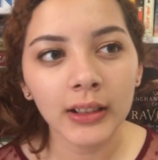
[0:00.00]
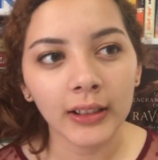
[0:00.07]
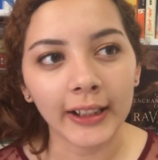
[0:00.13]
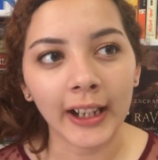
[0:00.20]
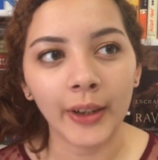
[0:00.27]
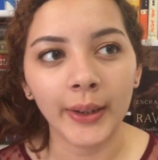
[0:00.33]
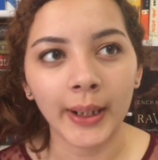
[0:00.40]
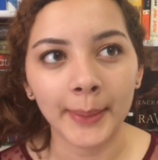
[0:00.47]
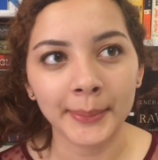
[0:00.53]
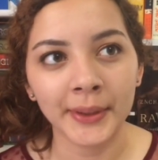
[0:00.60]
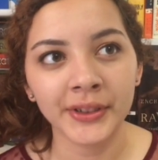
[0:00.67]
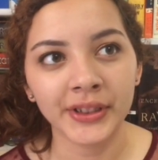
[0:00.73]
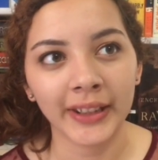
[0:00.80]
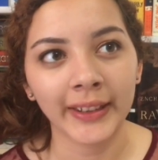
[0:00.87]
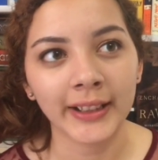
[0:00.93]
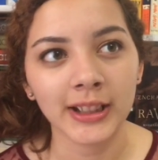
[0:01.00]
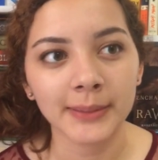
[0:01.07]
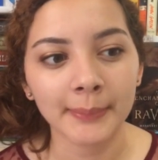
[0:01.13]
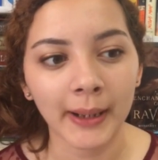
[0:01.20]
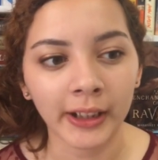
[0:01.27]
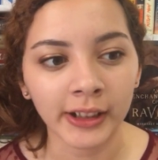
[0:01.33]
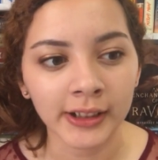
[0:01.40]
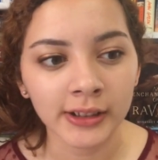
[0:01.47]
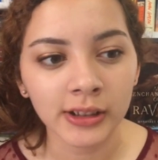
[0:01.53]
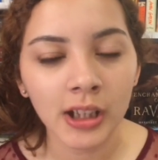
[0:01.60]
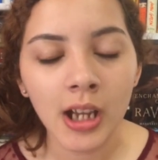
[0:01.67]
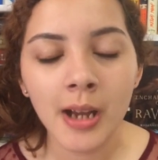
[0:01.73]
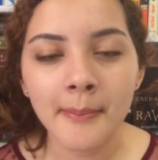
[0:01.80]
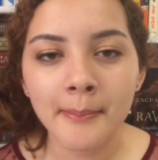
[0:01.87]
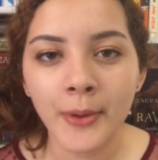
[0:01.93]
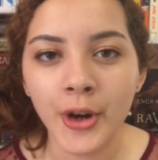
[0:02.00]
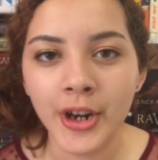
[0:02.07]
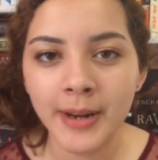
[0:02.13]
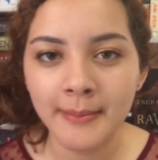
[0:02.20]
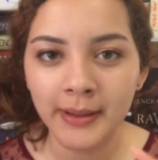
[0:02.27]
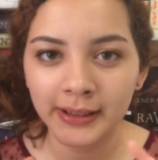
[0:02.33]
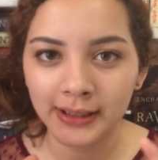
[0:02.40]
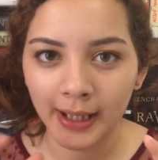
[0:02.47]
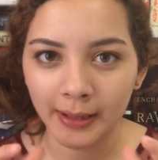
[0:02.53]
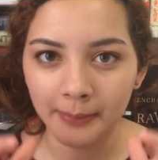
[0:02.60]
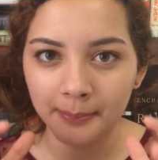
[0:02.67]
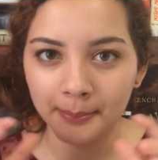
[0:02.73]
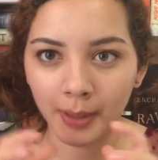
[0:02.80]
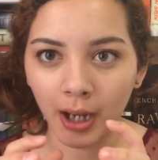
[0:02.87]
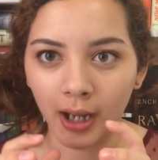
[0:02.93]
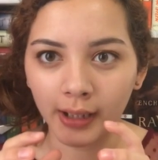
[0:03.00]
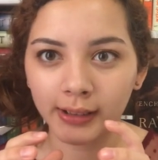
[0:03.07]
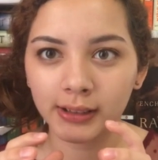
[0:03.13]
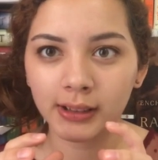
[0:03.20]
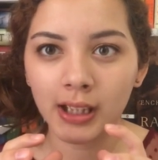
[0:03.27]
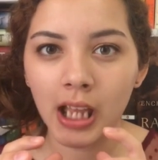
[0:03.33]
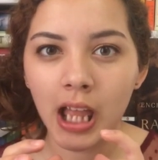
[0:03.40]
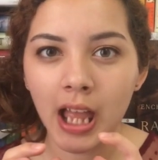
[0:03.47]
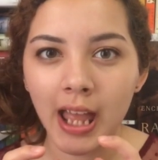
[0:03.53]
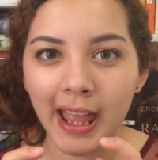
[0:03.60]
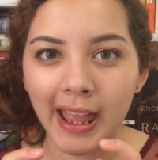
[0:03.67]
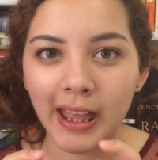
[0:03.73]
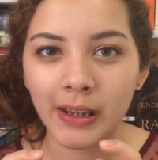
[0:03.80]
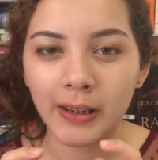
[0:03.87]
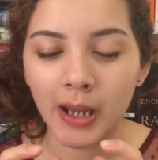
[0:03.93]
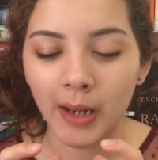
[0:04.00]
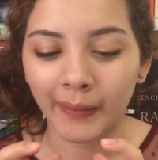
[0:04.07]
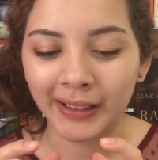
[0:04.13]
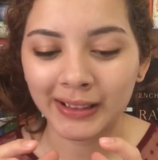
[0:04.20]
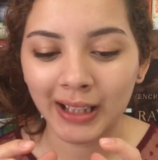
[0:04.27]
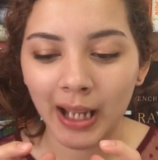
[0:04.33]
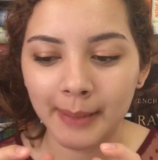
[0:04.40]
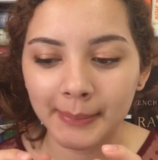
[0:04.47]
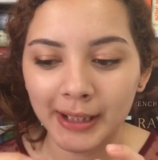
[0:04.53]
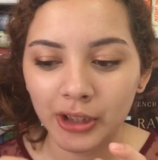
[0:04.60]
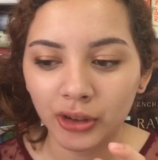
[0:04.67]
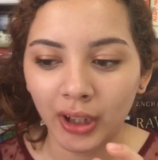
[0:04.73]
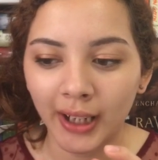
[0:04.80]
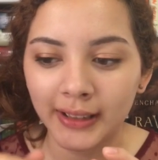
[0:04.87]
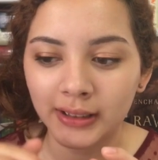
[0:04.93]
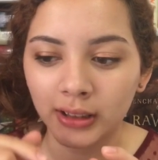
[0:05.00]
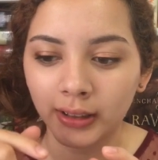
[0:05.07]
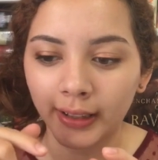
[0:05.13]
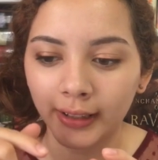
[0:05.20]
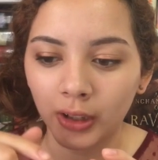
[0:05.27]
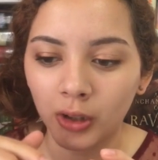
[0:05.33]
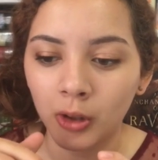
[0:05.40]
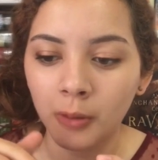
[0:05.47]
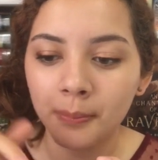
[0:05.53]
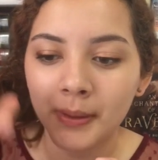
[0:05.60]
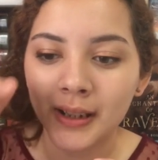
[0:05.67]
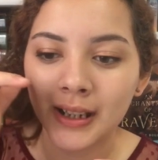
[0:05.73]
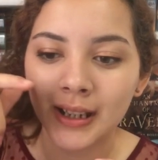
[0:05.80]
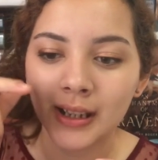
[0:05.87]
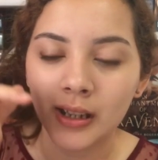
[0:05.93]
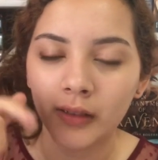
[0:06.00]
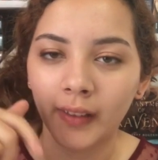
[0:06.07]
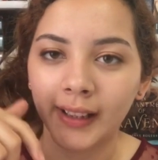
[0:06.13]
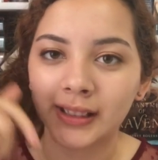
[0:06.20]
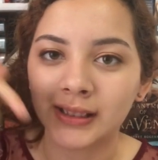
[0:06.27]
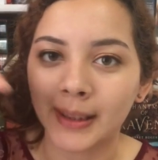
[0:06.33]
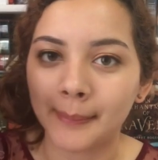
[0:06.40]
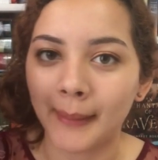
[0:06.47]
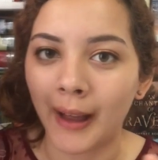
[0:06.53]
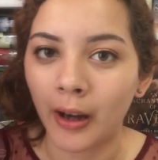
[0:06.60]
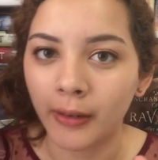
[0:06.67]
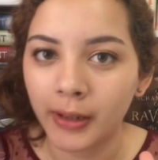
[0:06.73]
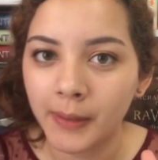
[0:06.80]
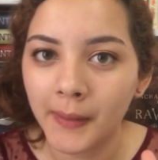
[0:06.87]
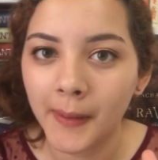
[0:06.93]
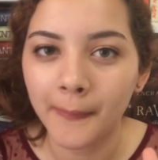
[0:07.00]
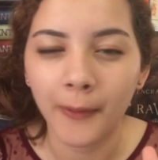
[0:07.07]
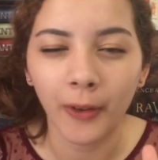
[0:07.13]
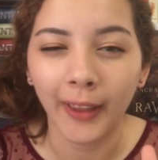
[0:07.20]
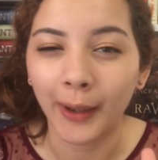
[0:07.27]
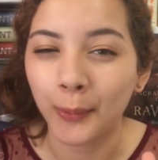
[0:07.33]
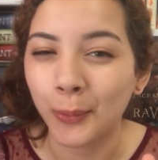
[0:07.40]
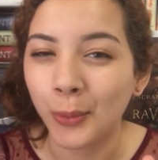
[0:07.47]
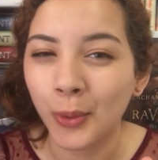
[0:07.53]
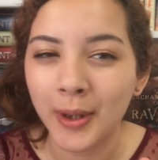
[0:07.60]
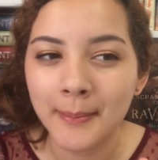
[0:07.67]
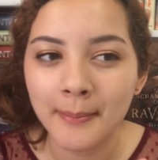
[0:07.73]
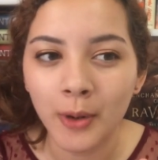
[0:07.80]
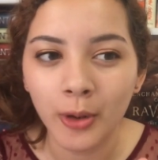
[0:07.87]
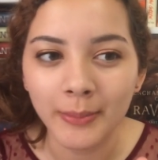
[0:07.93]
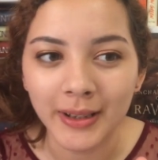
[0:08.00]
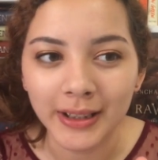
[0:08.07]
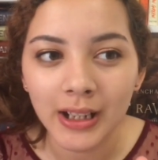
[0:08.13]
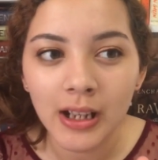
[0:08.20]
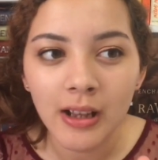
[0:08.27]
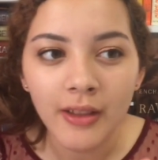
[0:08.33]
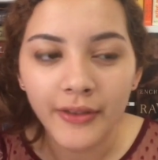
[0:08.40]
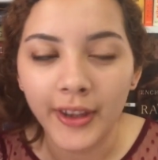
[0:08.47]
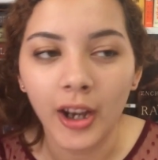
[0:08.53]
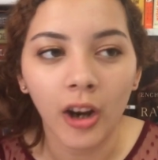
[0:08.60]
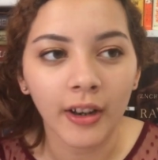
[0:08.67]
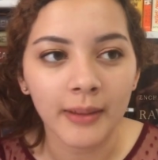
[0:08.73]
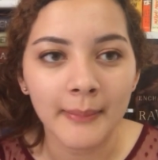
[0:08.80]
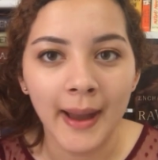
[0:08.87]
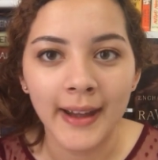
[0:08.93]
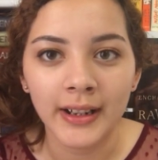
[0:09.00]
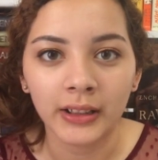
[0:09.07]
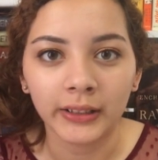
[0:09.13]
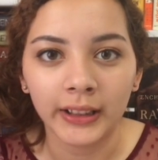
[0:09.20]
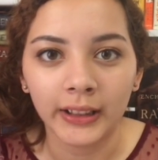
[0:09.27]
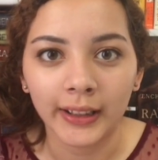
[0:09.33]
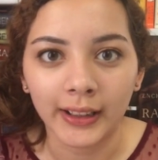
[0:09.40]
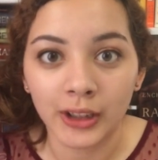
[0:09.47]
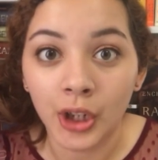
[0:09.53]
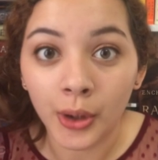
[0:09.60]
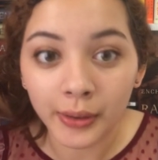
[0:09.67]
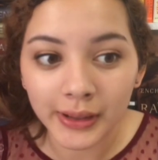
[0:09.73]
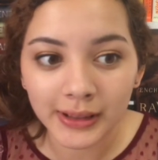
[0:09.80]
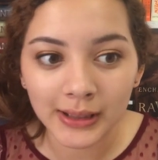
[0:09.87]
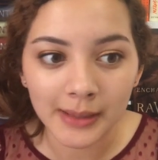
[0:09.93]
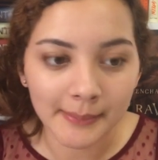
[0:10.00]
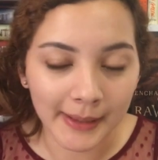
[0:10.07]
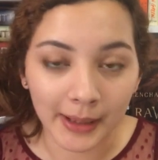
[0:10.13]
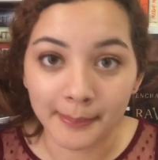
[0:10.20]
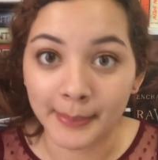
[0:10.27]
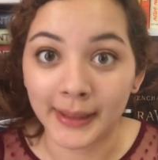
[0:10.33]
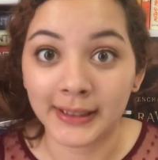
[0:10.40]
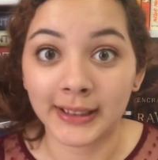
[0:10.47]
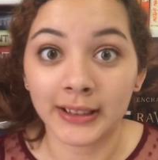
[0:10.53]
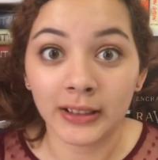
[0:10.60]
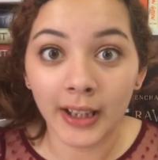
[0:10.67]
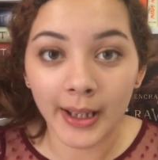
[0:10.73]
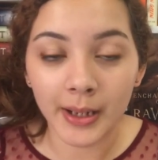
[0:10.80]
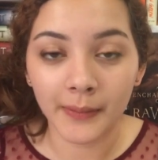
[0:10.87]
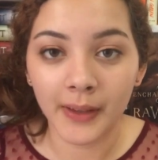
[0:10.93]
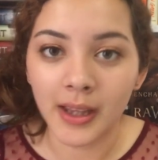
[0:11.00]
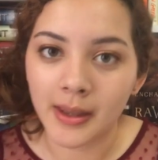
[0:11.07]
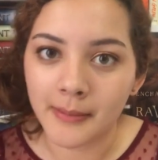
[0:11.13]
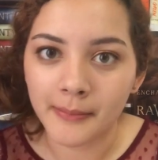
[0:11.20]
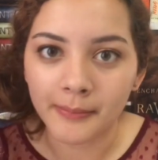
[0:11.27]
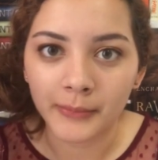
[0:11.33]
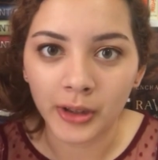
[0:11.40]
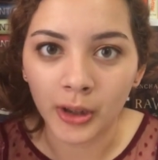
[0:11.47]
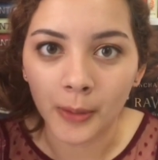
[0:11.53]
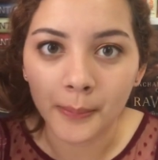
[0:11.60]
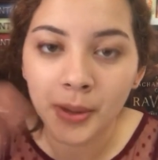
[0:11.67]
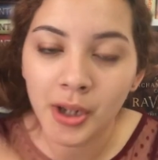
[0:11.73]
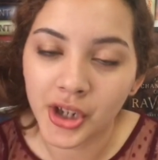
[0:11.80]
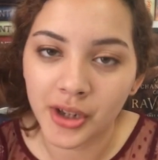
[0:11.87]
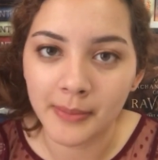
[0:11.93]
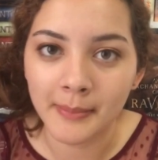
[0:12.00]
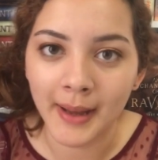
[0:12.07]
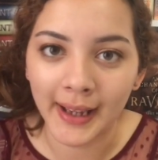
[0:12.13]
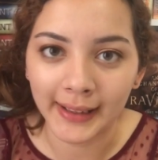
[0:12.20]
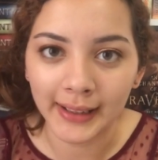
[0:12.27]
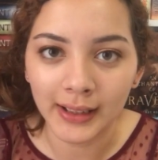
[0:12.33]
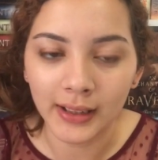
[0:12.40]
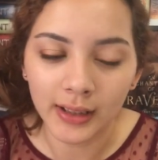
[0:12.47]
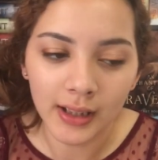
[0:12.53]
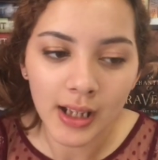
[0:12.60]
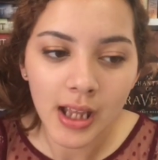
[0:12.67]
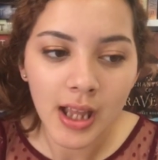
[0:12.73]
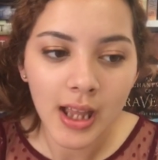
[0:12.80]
Like how he kept on saying that his parents put him inside a box, and every time he tried to like open it and like step out of it for like one moment, they automatically like notice it, make a big deal out of it, and push him back in.